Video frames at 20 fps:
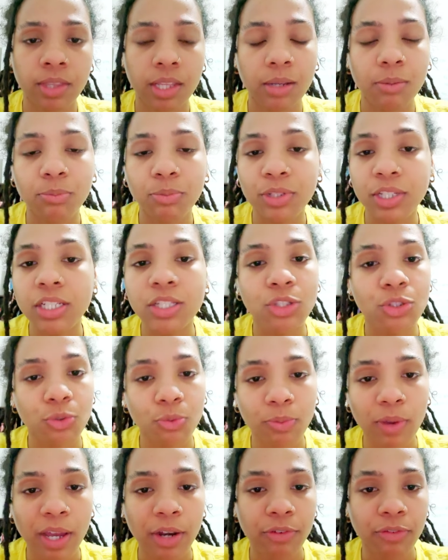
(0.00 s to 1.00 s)
please do
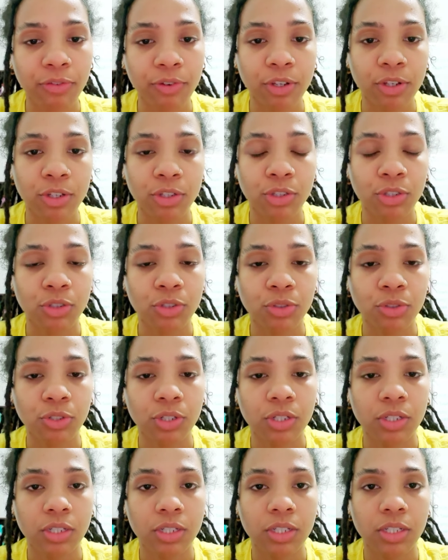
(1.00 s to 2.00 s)
better for your
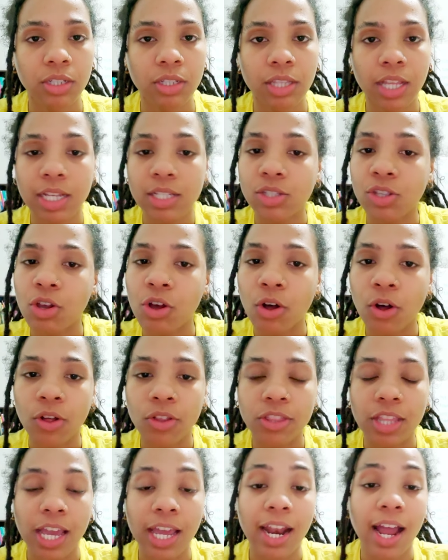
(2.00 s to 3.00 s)
children. That's
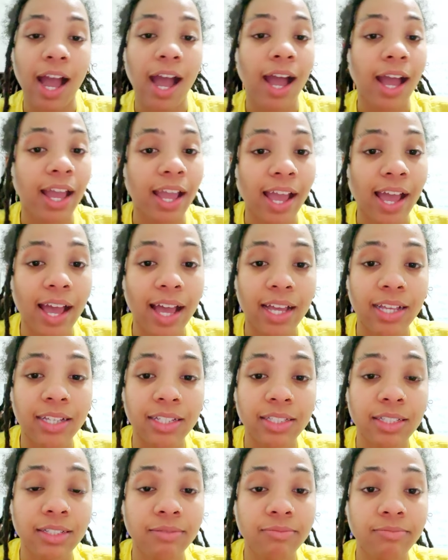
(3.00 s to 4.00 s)
all that I
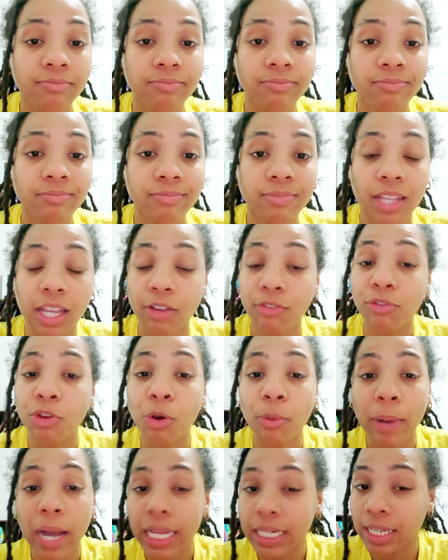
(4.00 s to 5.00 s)
ask if
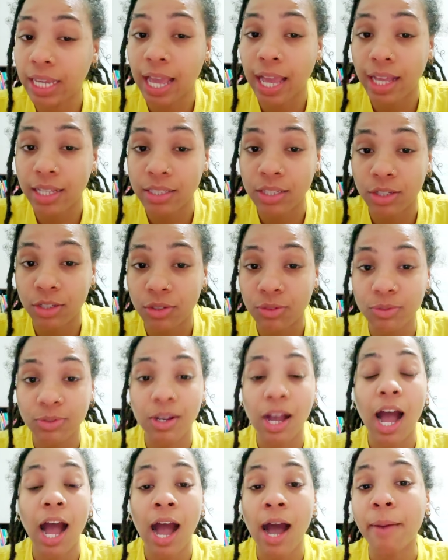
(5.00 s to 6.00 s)
nobody asks you.
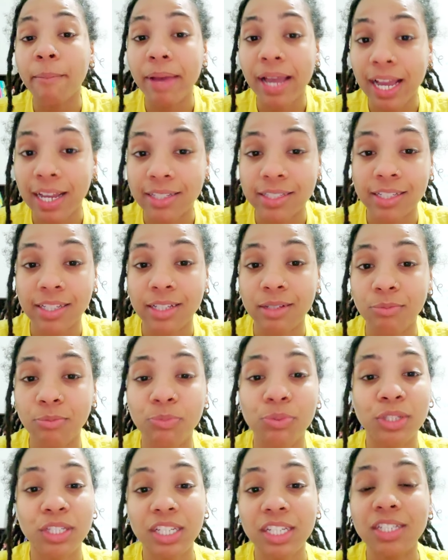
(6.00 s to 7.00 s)
I'm asking,
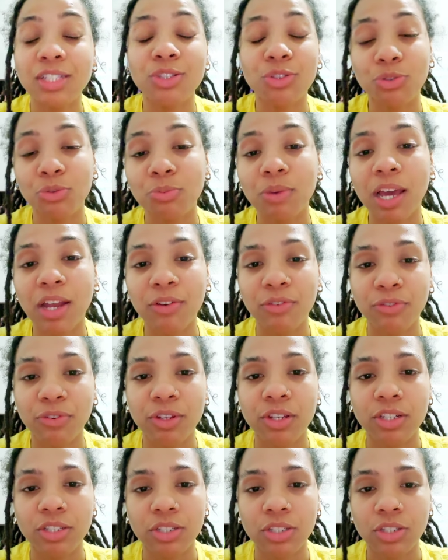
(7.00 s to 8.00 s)
please do better for
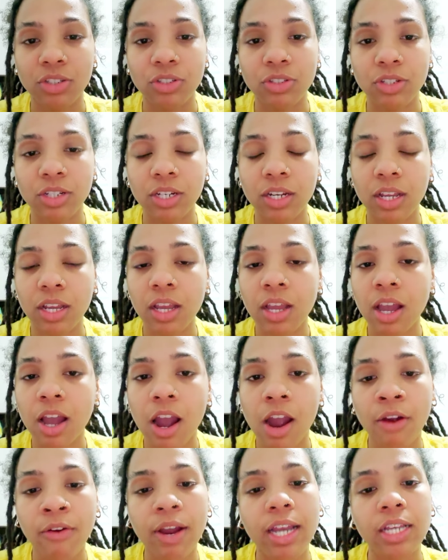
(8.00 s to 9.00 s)
your children.
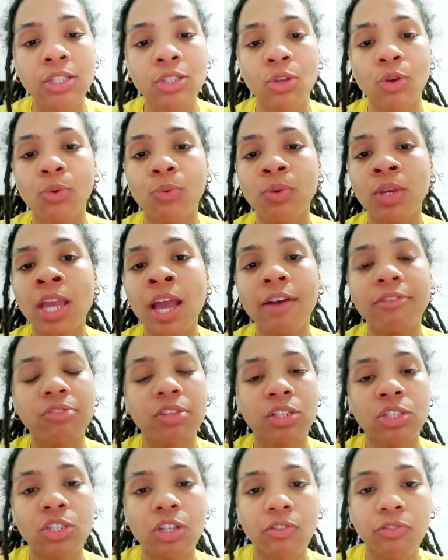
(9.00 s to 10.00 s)
All right. So we have to
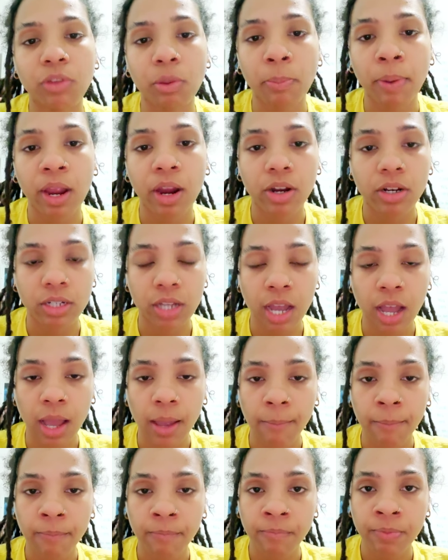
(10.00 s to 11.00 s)
shift the
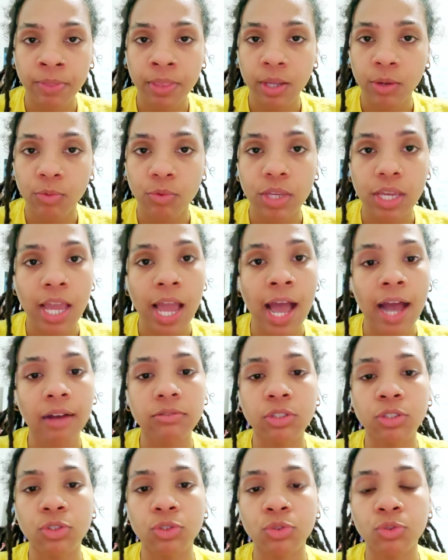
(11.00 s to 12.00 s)
paradigm. We have
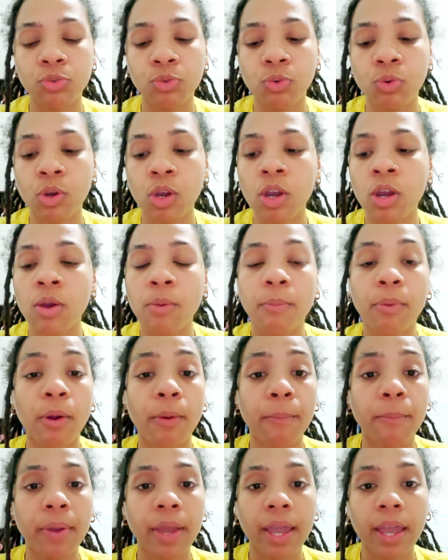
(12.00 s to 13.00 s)
to
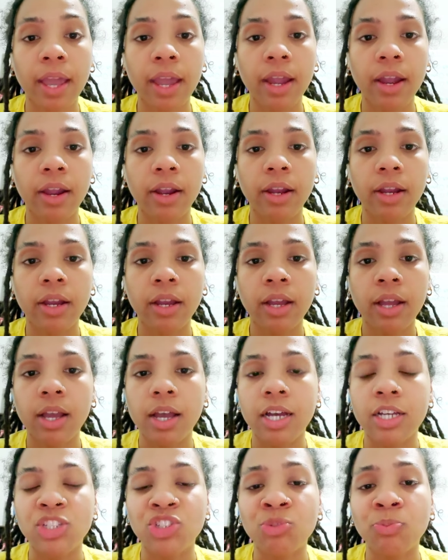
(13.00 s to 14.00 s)
prepare
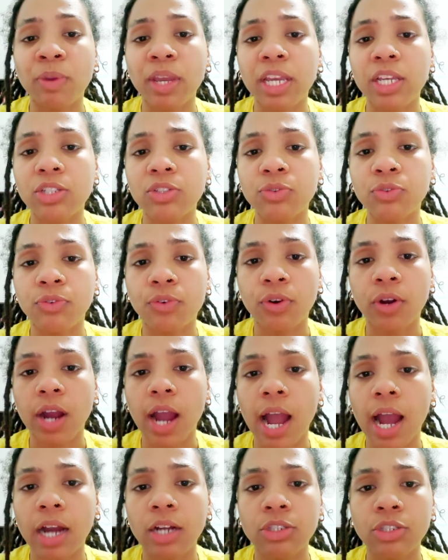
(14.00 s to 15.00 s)
a space for
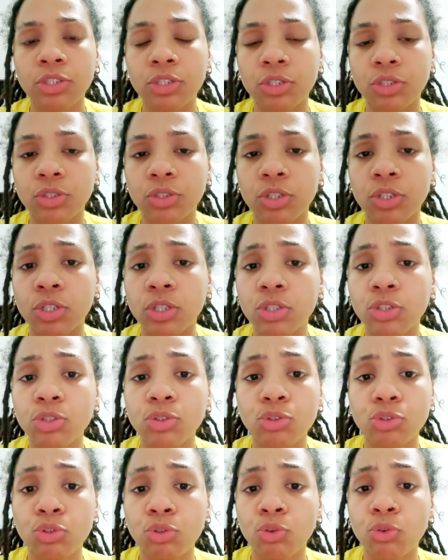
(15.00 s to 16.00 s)
our children
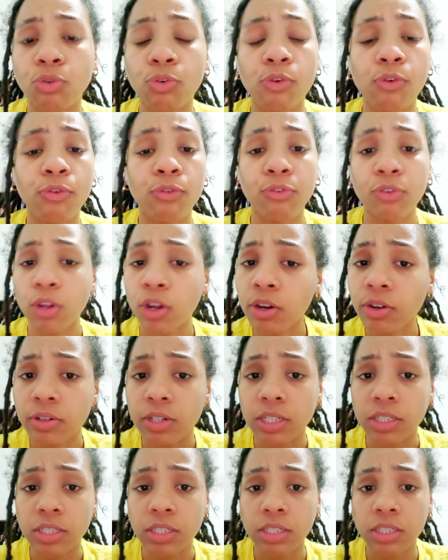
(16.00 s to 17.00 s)
to
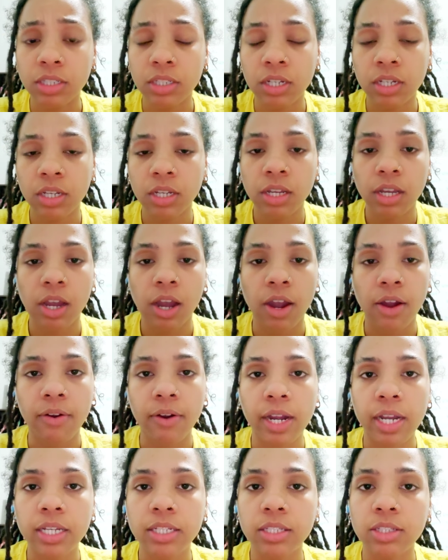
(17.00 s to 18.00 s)
flourish. All
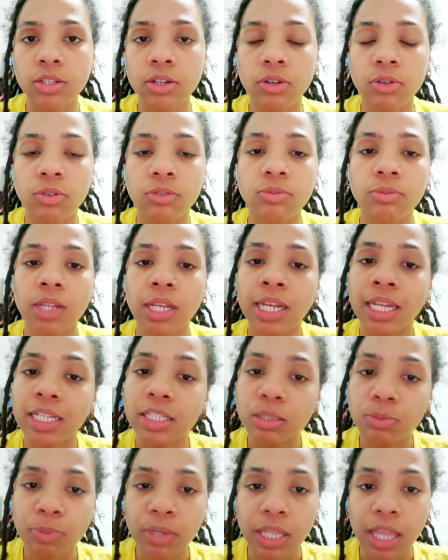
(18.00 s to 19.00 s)
right. So
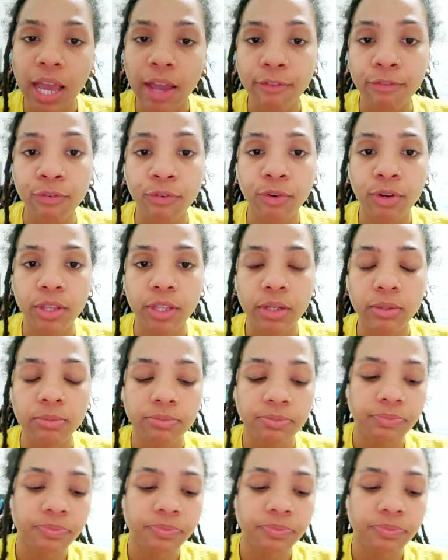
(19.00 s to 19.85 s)
let's be that for them.